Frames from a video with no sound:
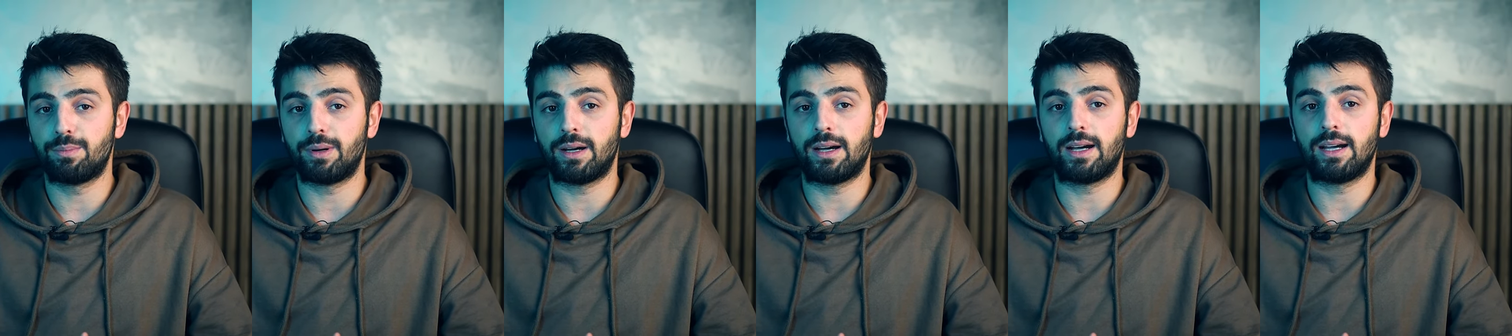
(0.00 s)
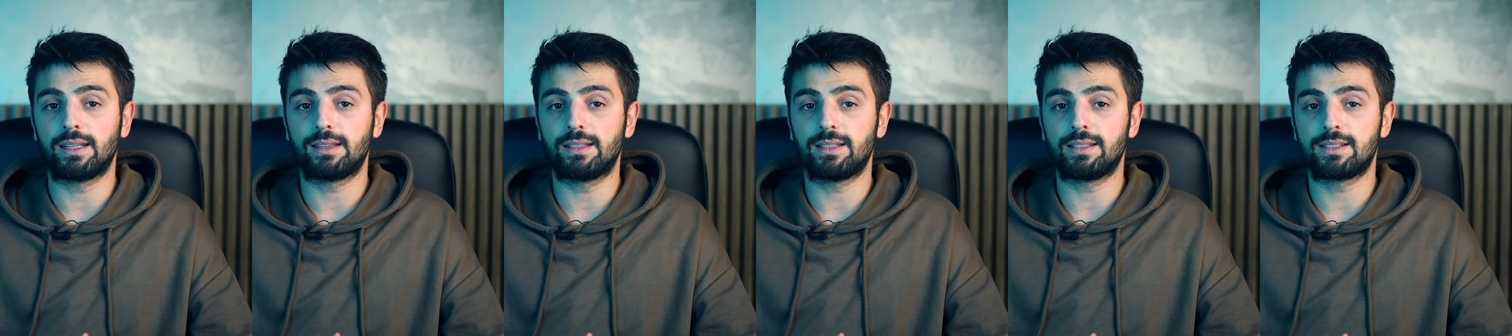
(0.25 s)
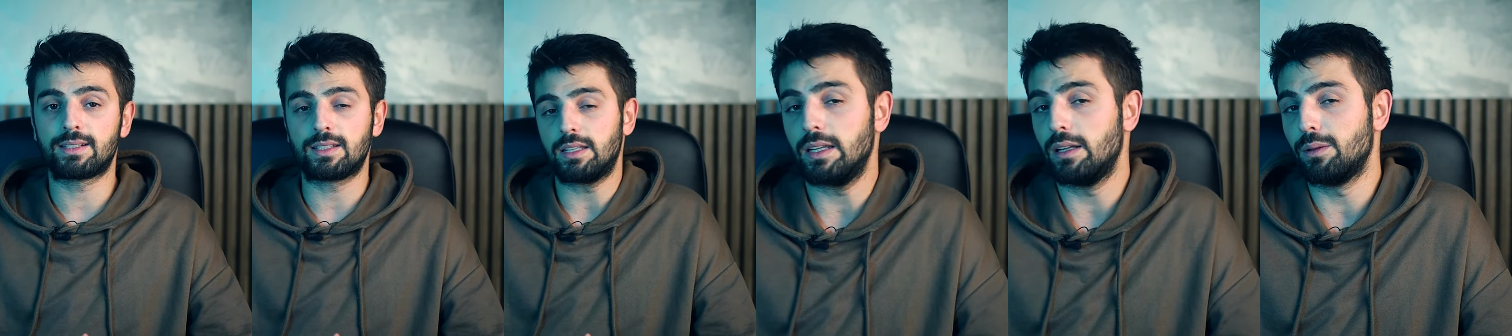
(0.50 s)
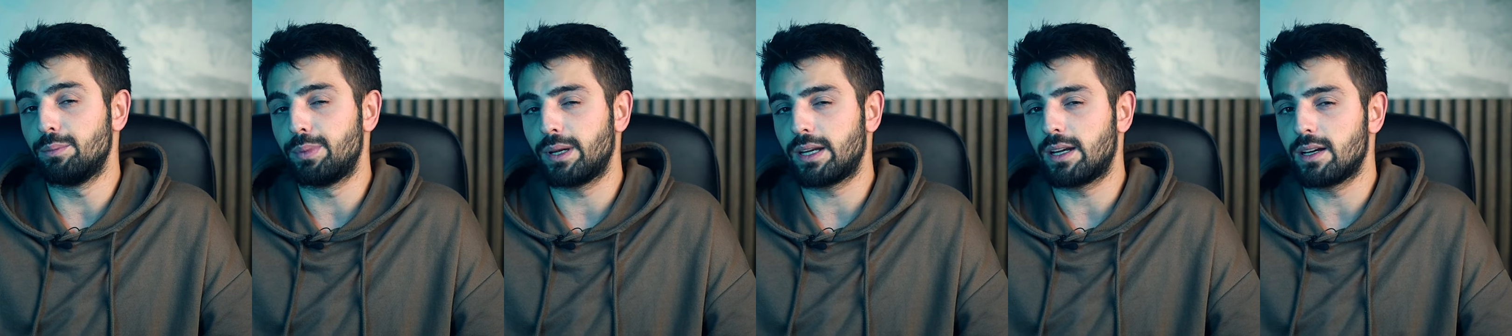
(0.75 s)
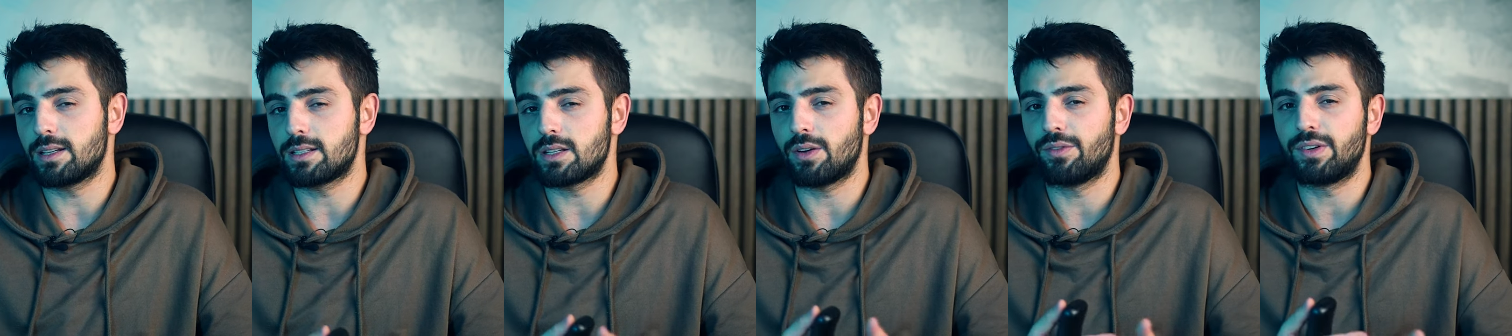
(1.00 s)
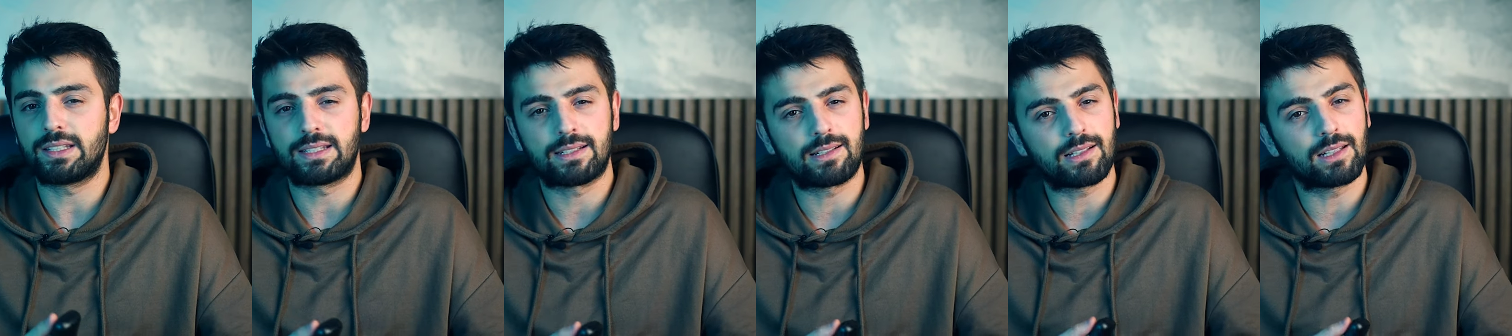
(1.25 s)
but still because
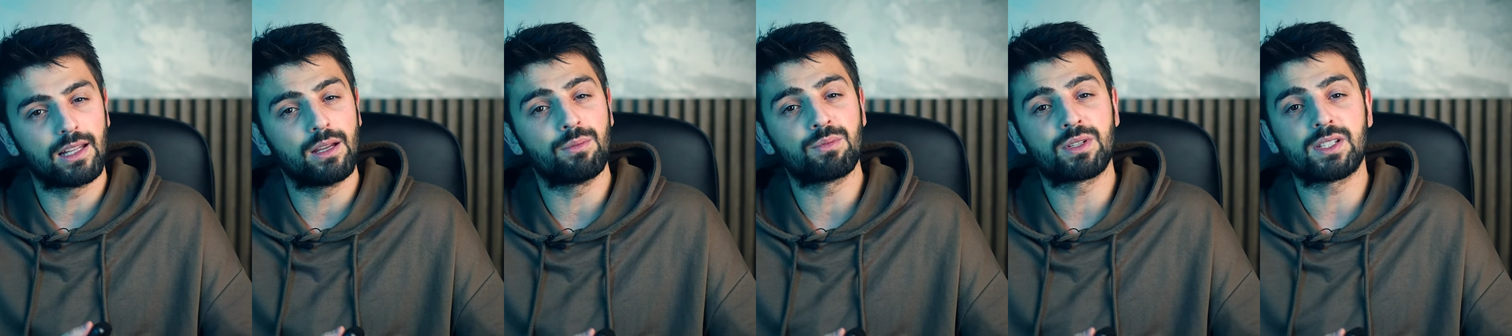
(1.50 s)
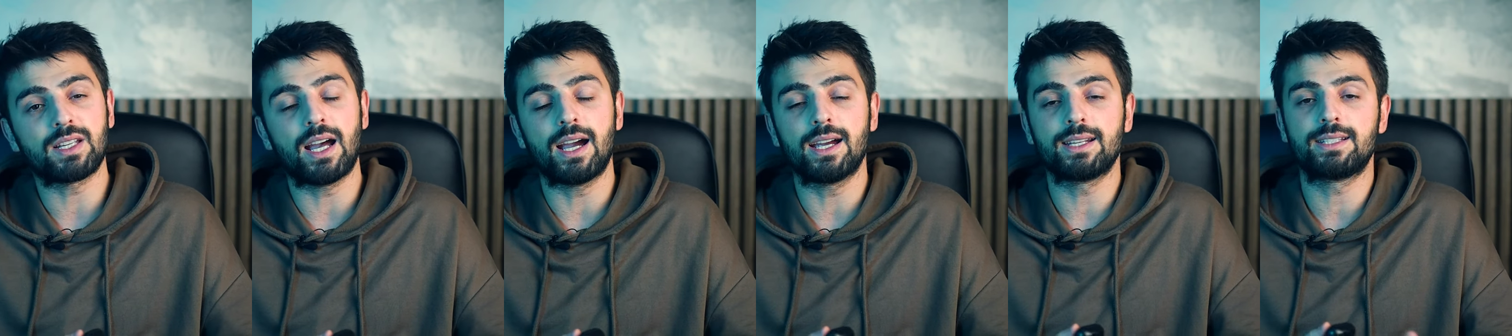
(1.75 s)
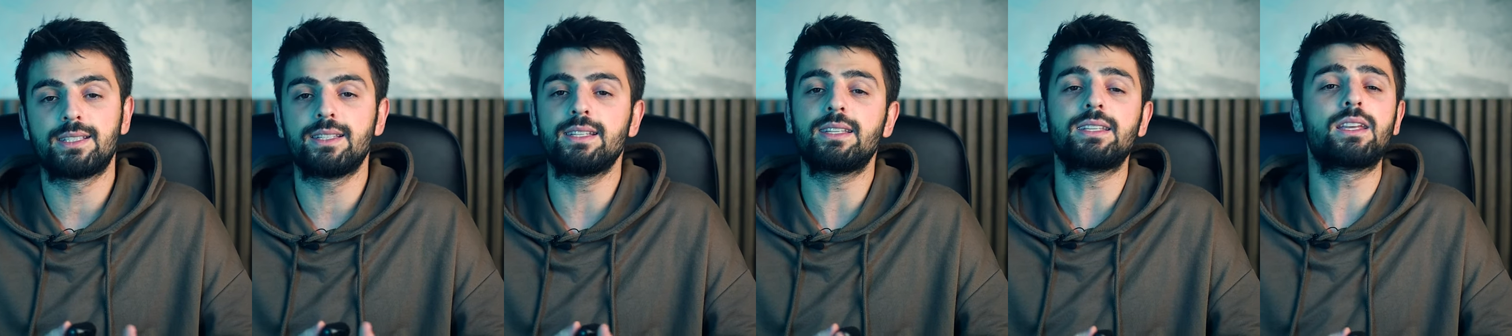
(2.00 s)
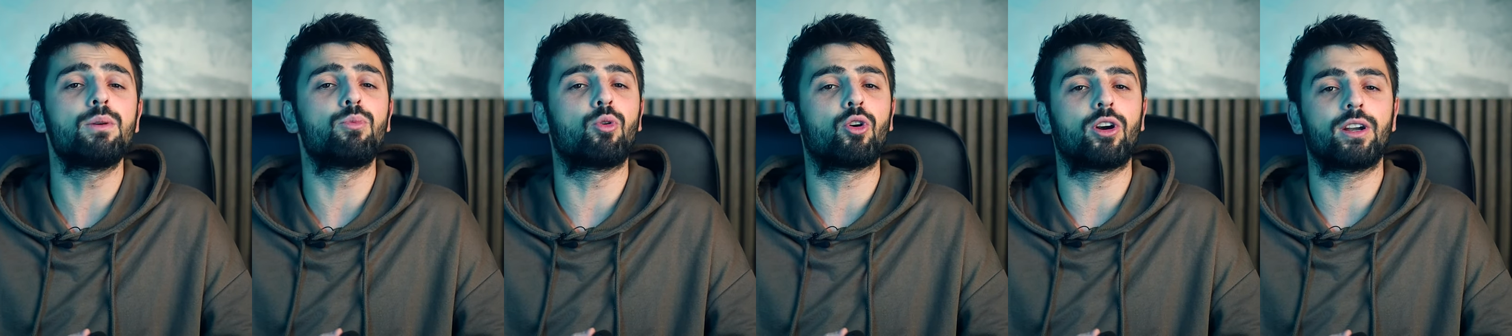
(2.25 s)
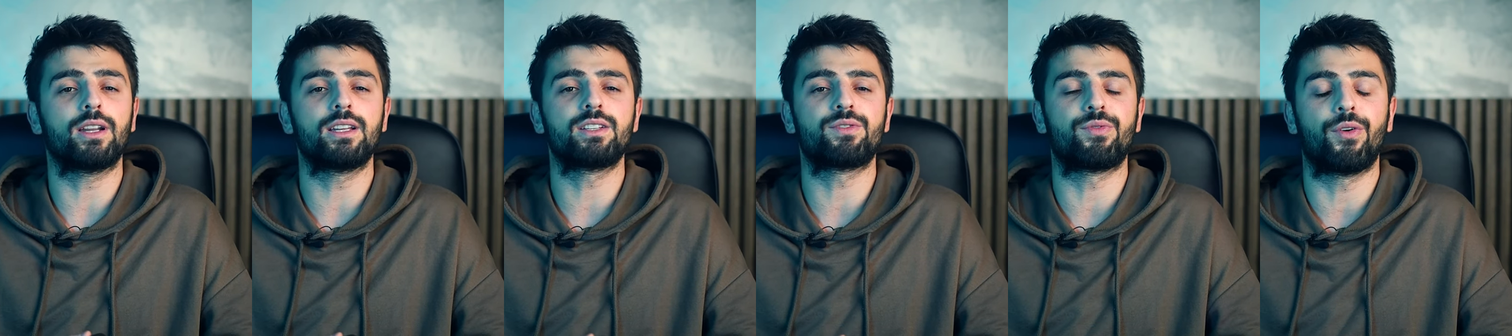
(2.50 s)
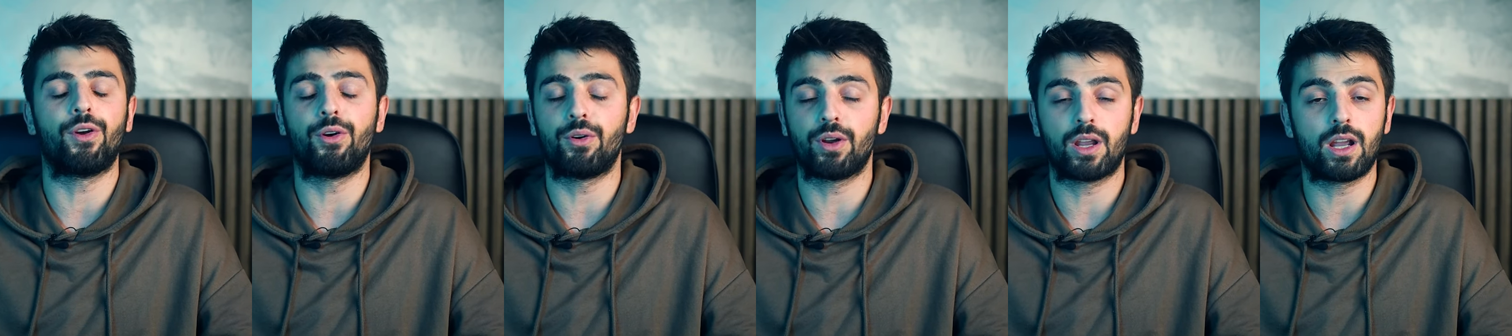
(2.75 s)
of its slim size, this keyboard
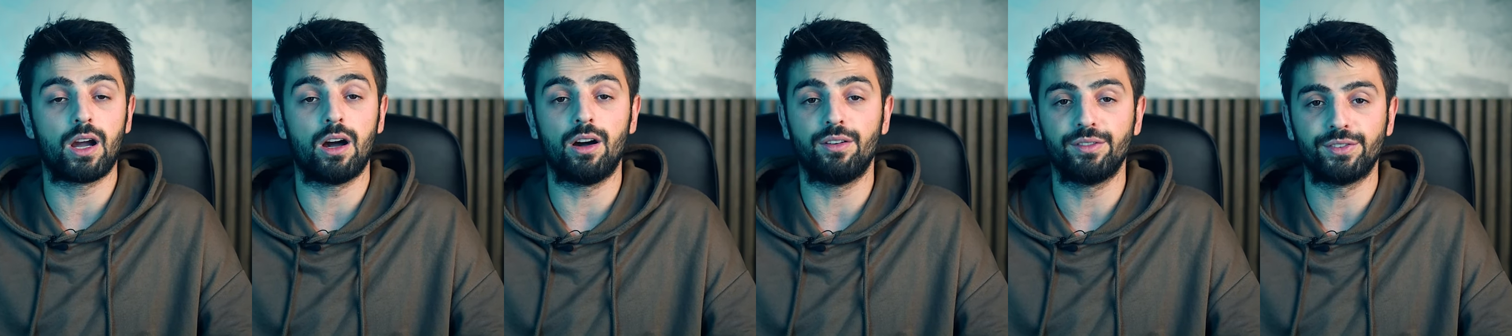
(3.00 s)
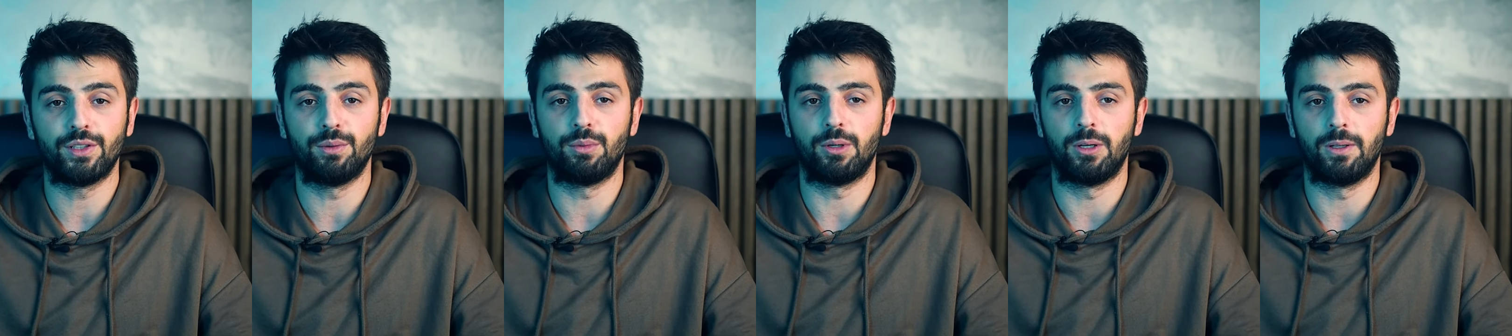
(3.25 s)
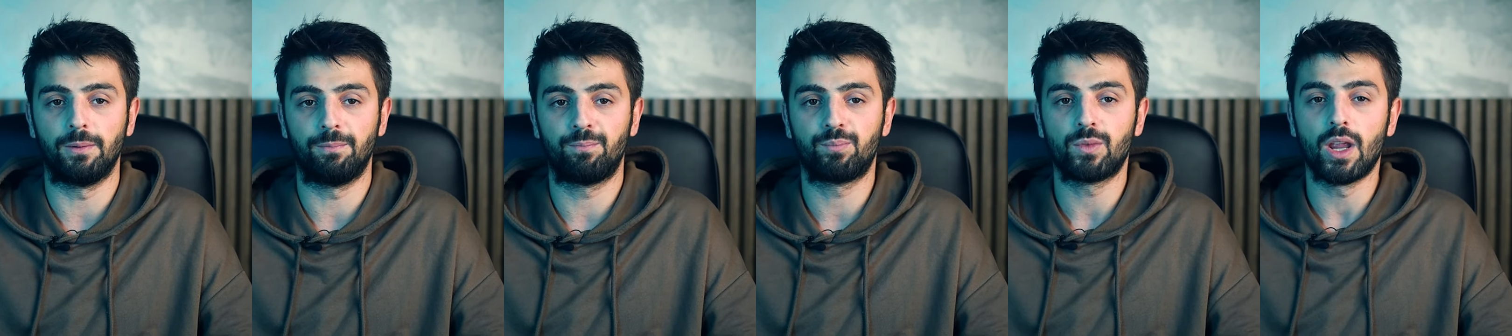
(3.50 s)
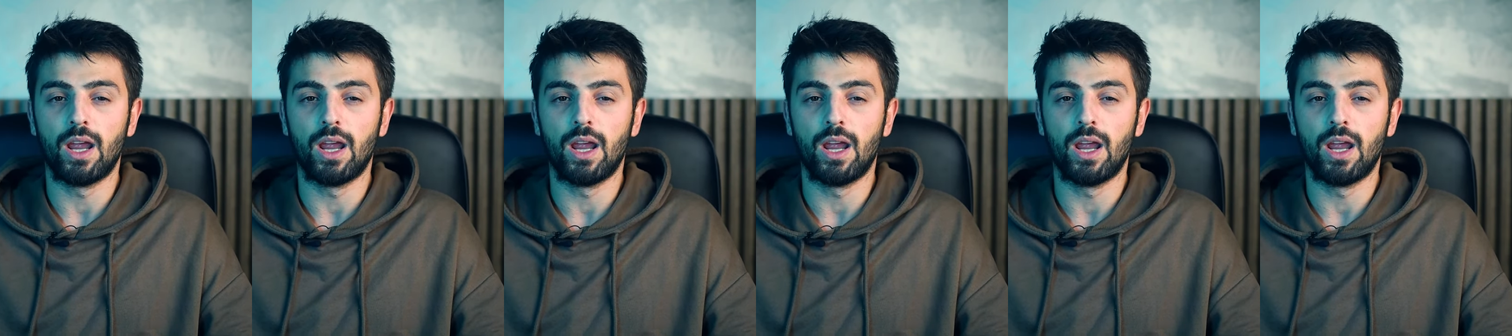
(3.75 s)
is very comfortable.